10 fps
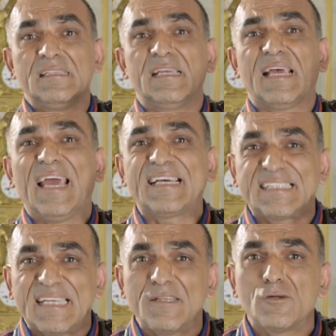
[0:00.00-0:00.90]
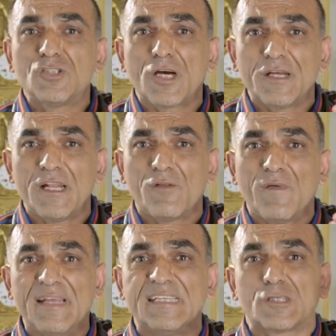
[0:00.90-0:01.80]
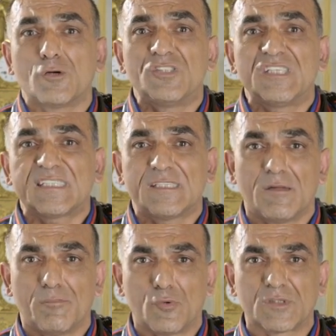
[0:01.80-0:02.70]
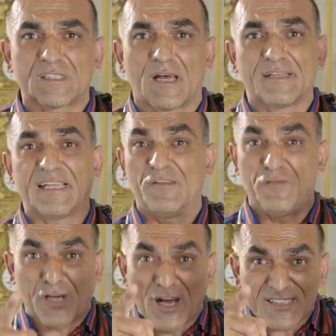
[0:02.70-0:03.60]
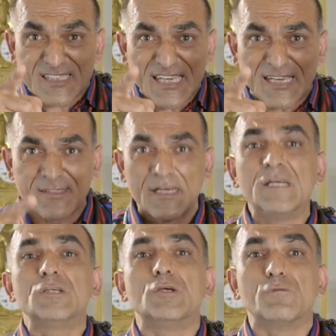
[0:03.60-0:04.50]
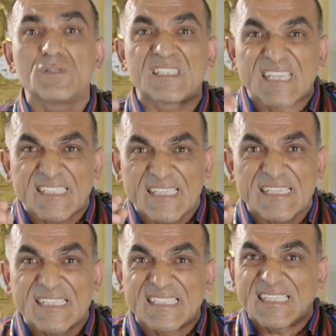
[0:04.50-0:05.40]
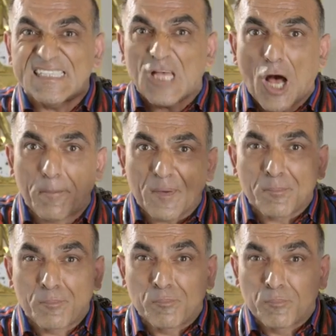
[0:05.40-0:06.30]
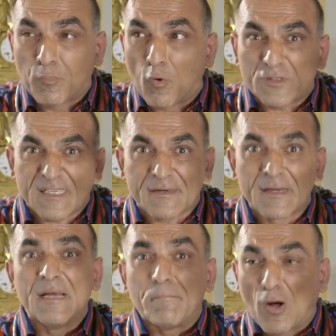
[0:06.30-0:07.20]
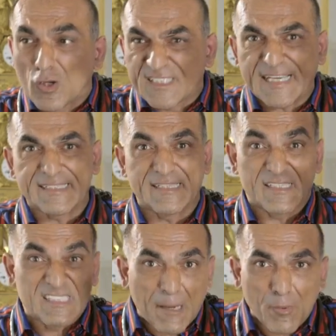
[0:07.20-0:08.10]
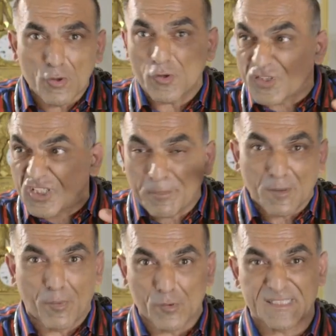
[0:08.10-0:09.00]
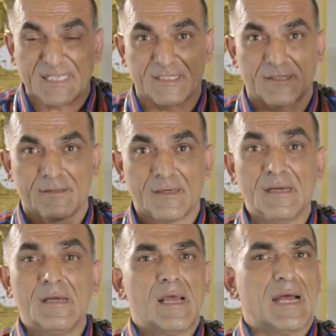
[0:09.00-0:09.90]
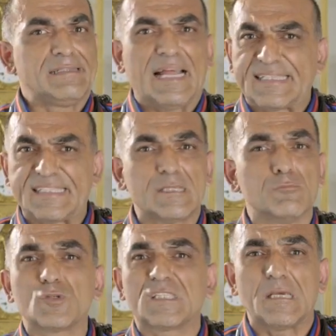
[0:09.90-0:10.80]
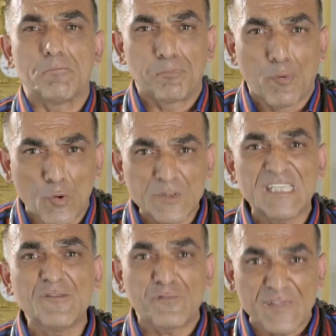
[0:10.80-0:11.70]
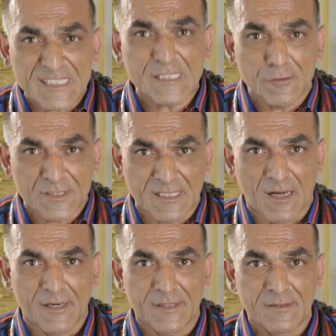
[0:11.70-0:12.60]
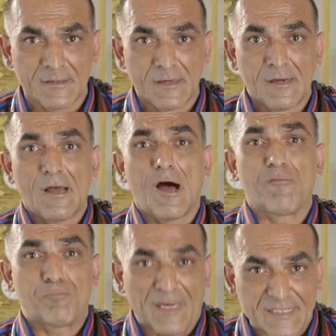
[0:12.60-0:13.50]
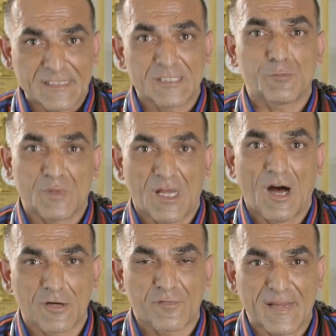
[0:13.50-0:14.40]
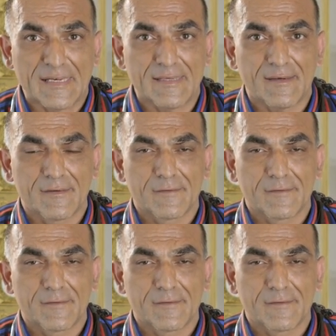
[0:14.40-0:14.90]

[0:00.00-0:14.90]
The external jugular vein is congested on both sides, and if you can't see it, you will certainly see its upper border pulsating, a double or a triple pulsation. And that is the most important physical sign of patients with heart failure.